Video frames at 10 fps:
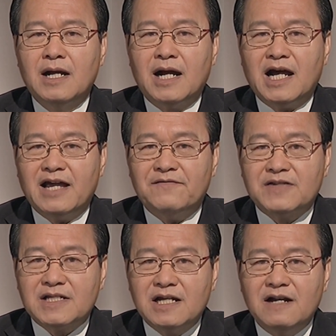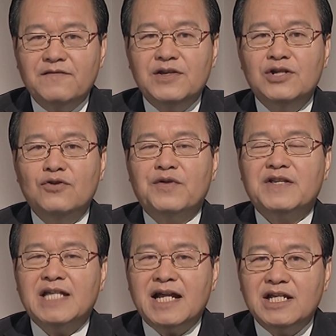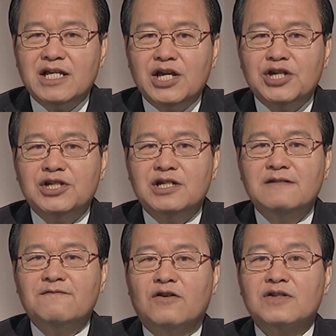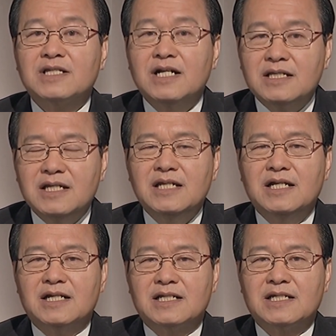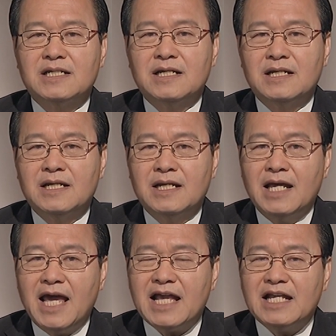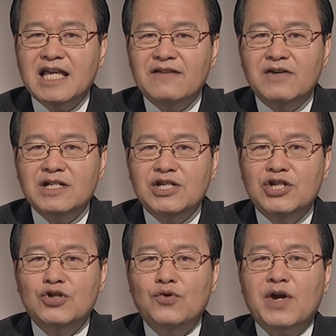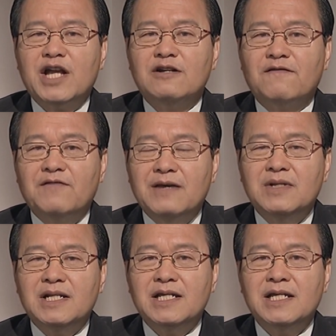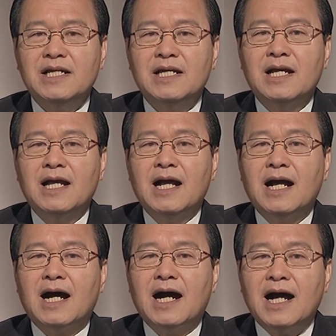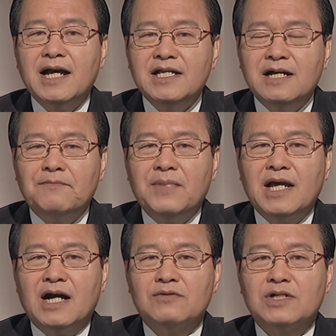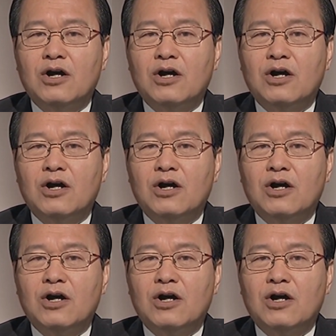I have served you with dedication for 30 years, and given you and your family a higher payout